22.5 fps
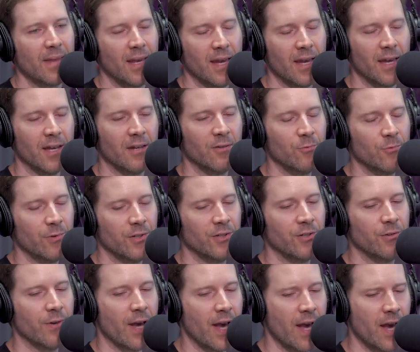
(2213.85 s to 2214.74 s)
and
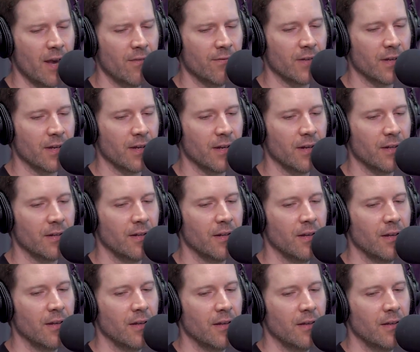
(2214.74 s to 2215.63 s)
when you have that
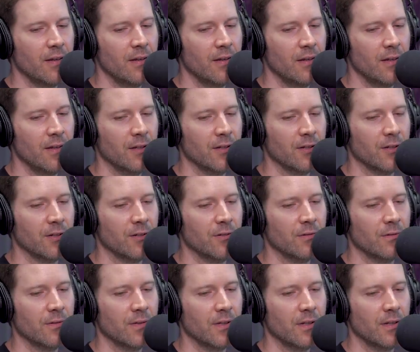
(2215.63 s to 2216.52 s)
you
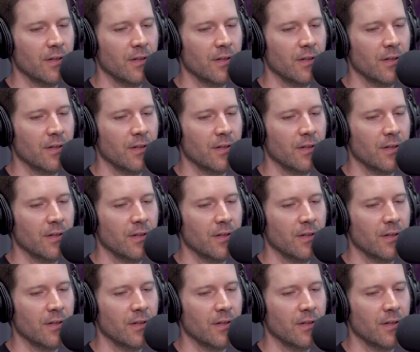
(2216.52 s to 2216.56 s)
know